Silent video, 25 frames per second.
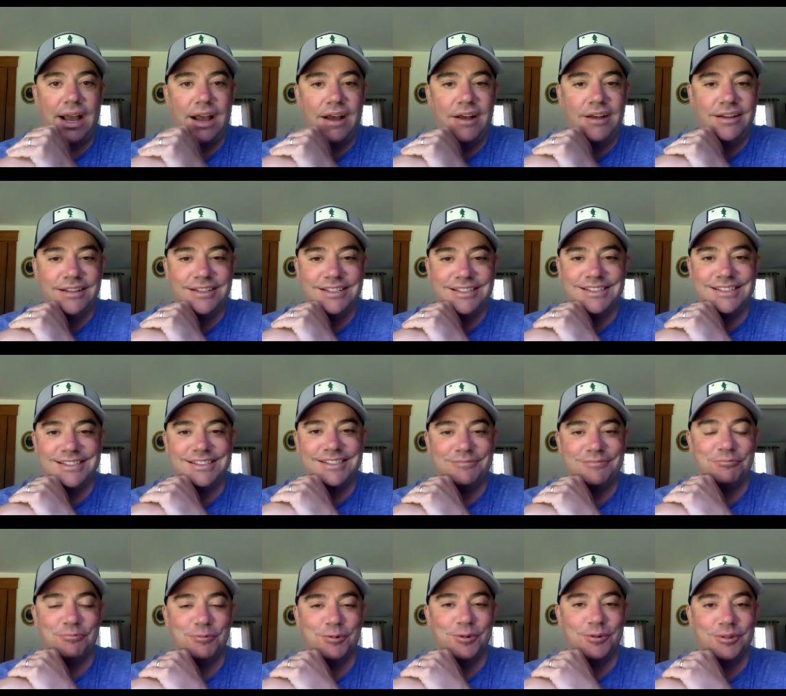this is
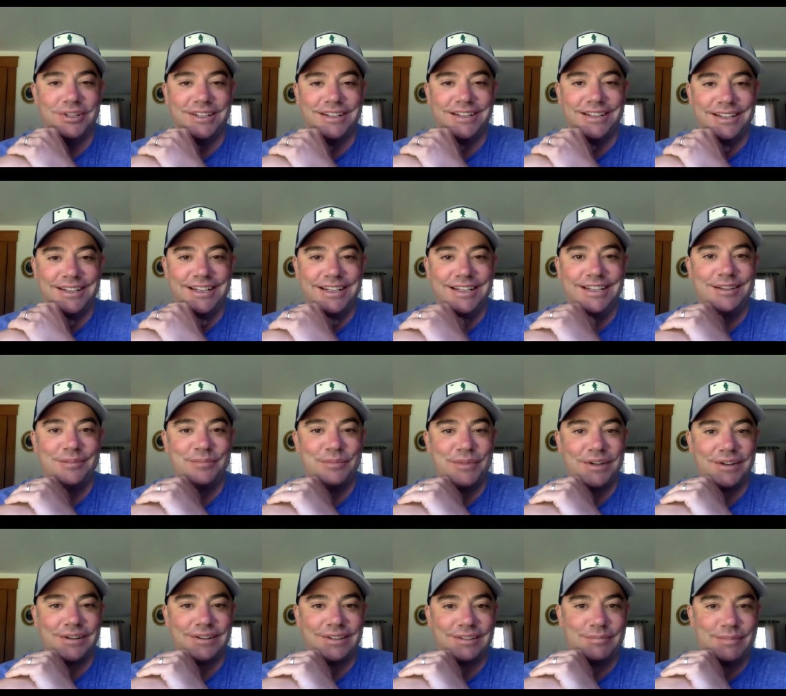rooted in the
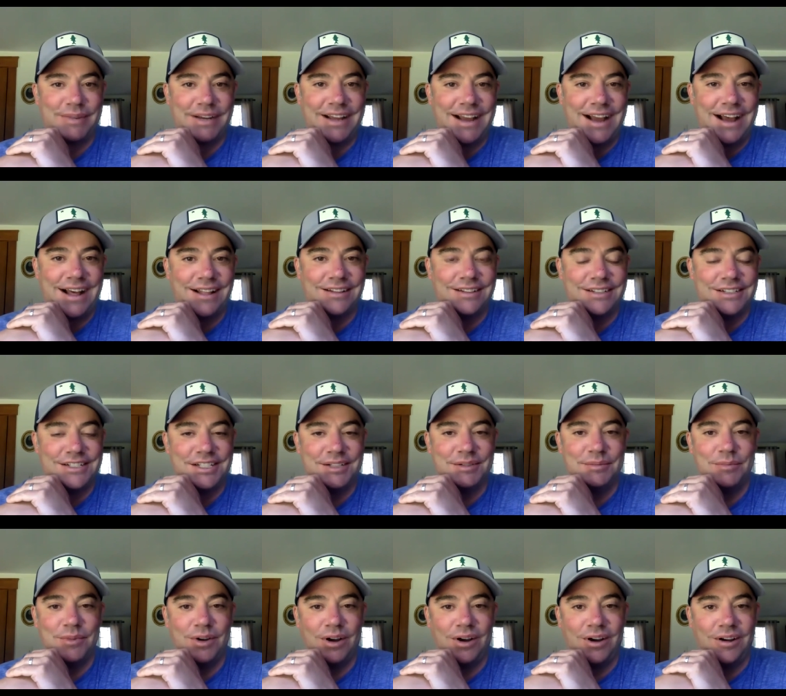middle of
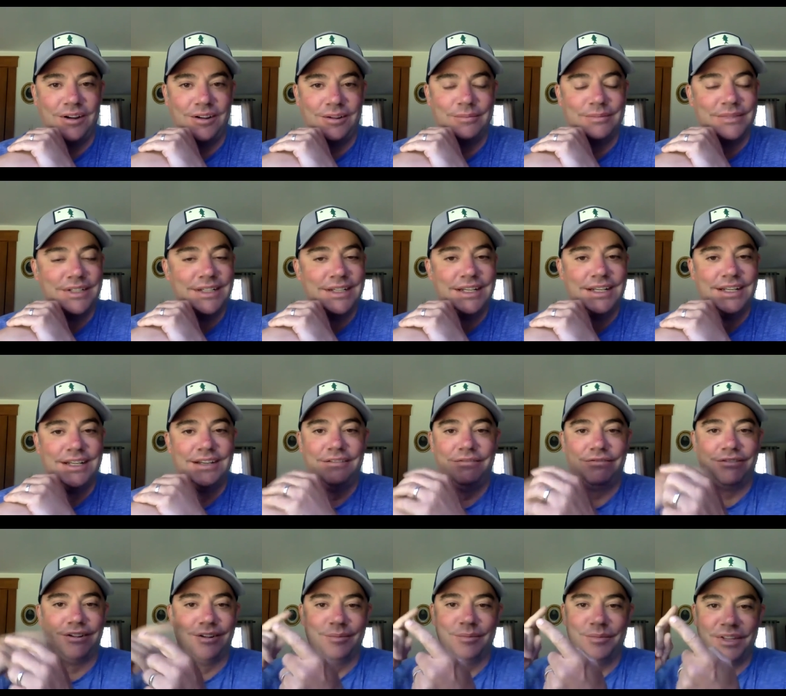biology,
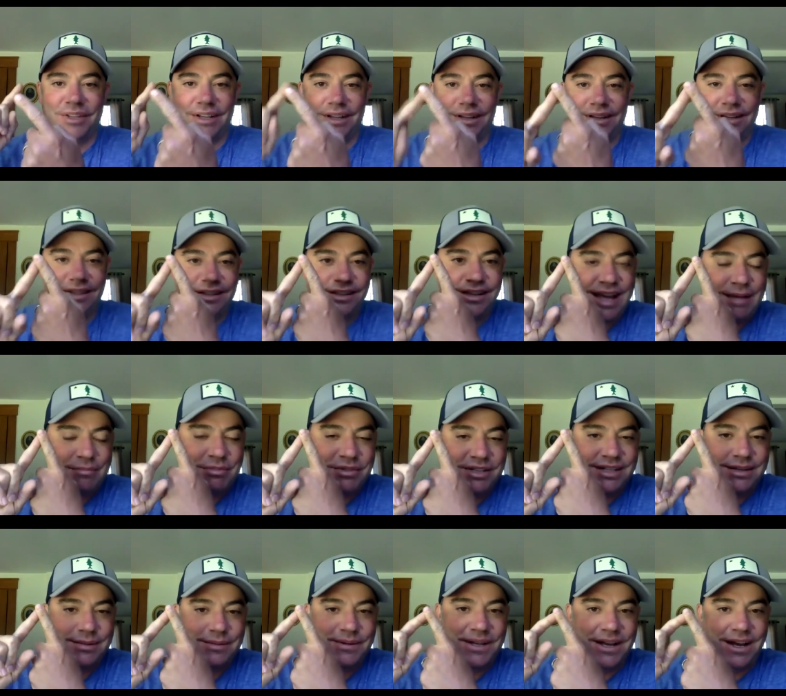from the
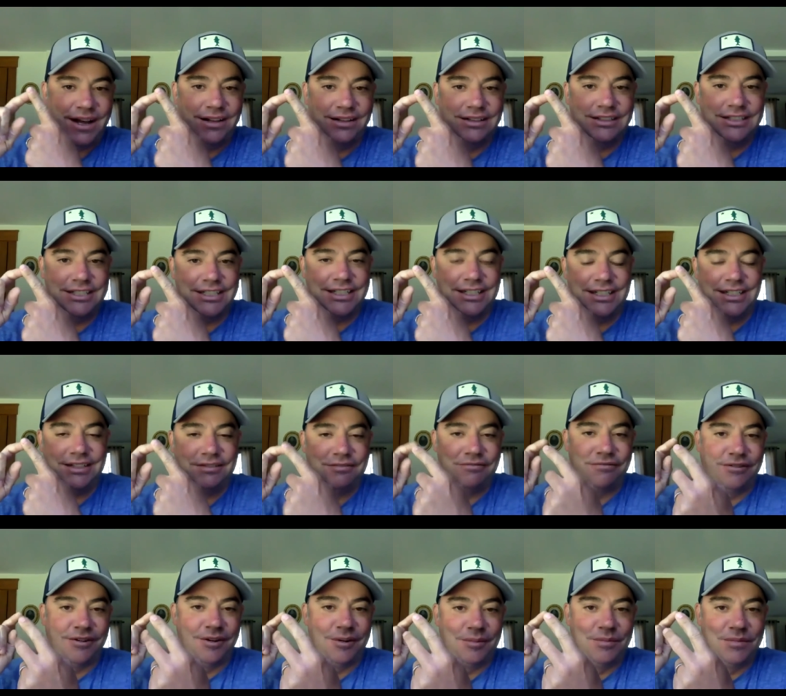epidemiology,
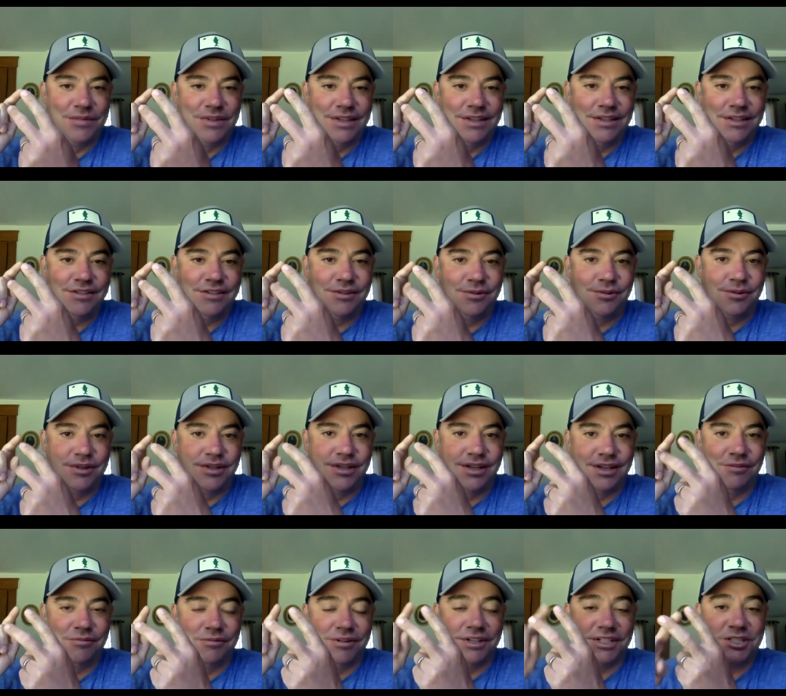to
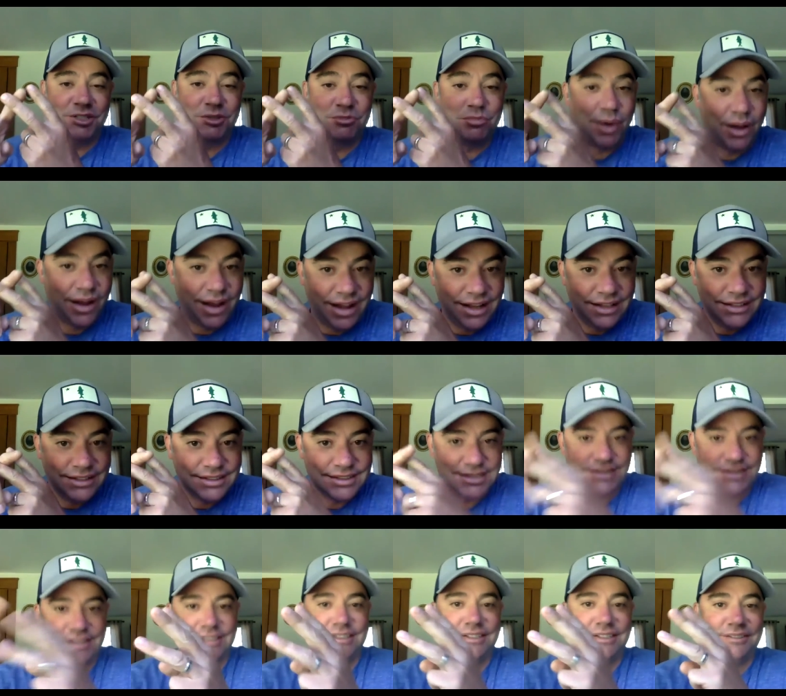the
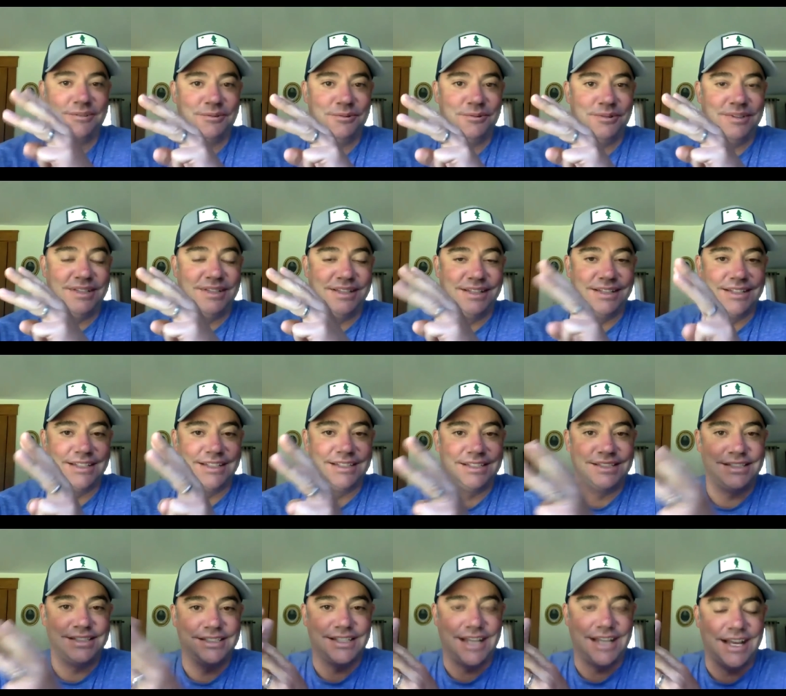response, to the
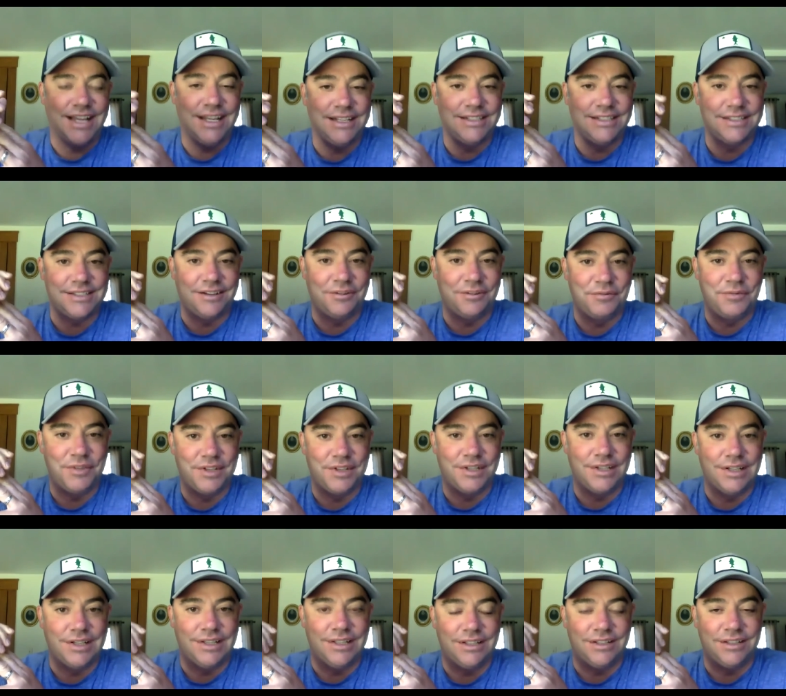science of
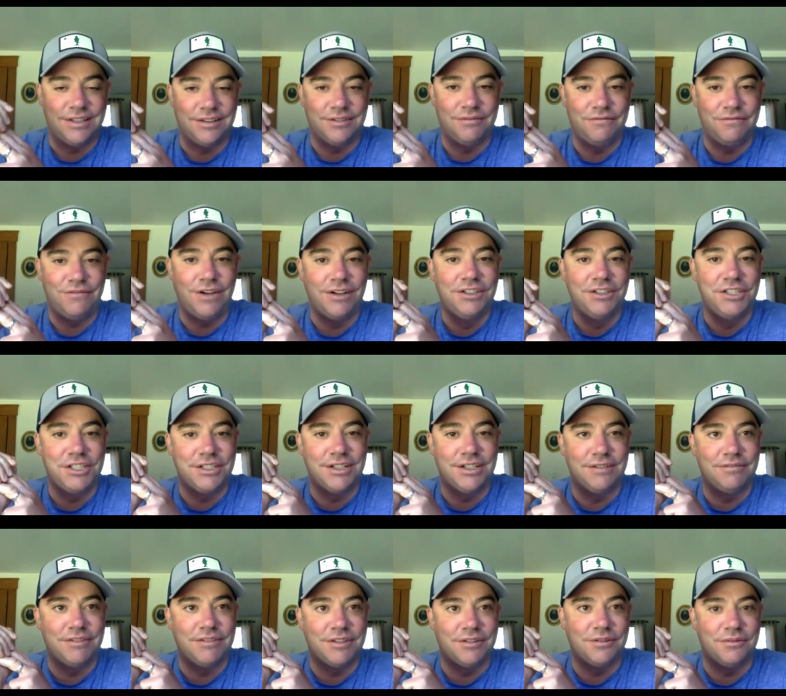the function
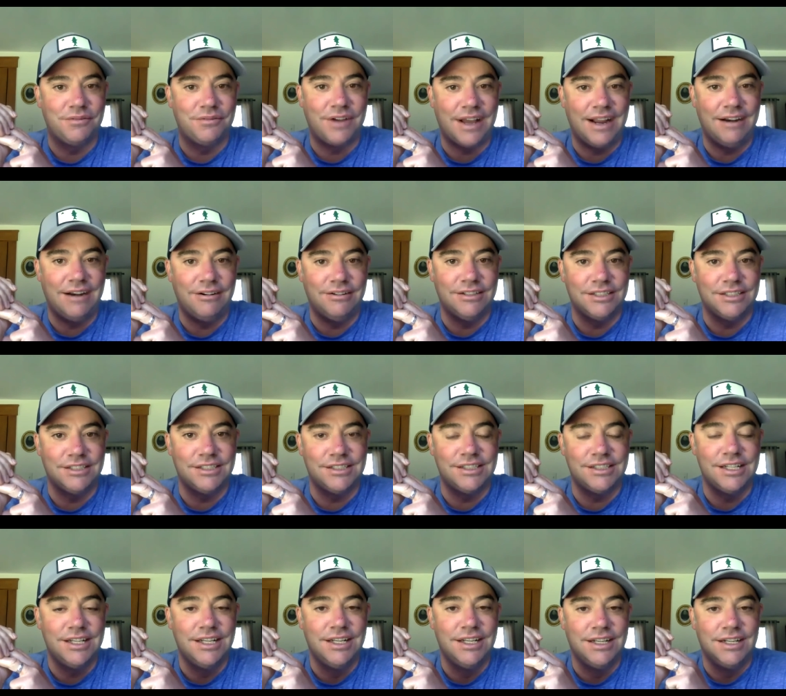of the virus,
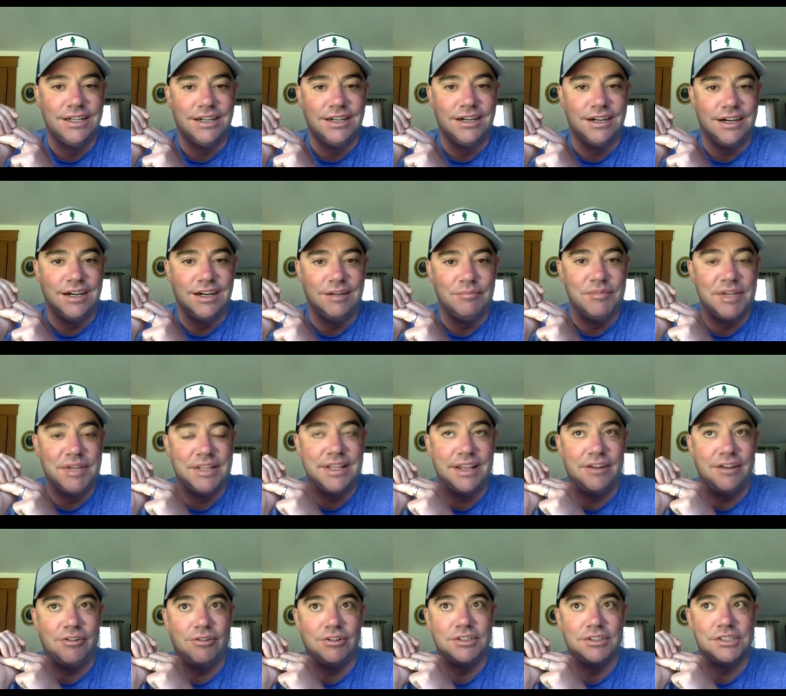and then
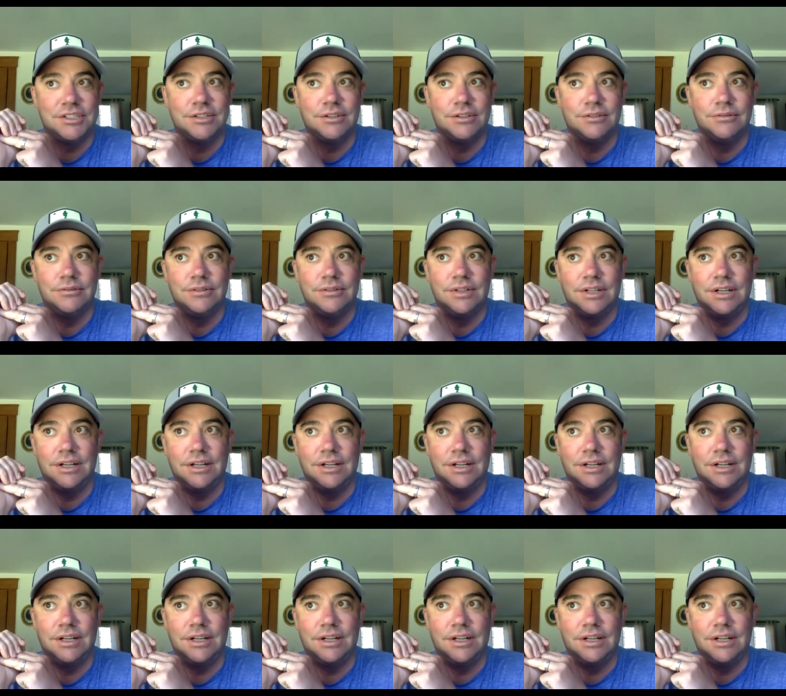also